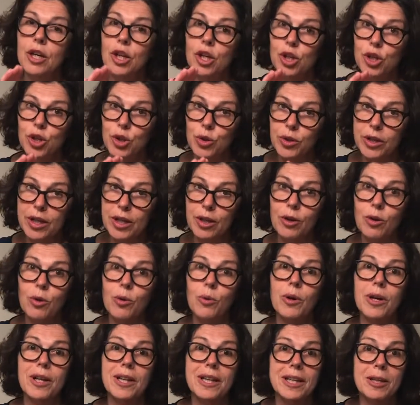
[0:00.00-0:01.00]
You can
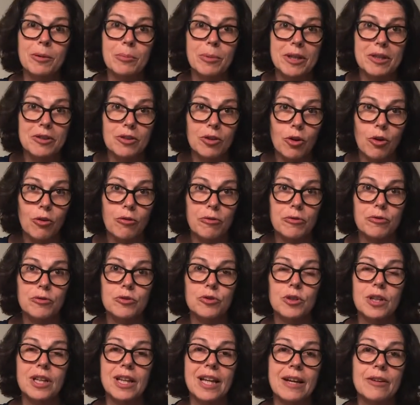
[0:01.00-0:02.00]
go a little bit off
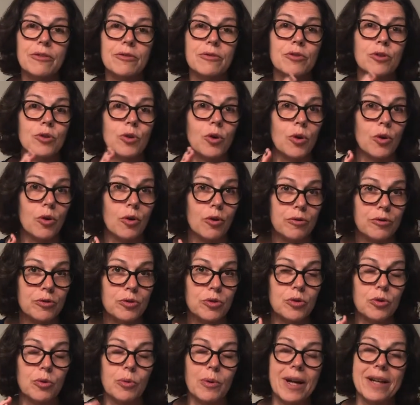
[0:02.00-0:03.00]
to the left or off to
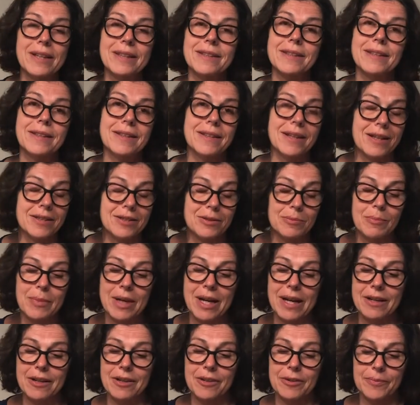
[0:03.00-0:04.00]
the right. It doesn't
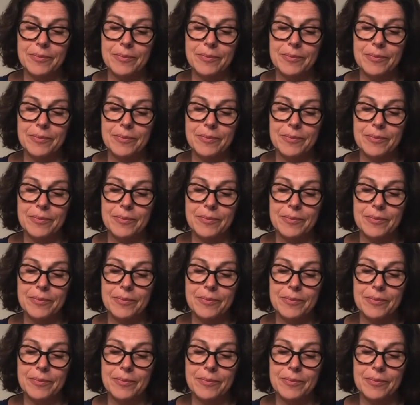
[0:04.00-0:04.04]
matter.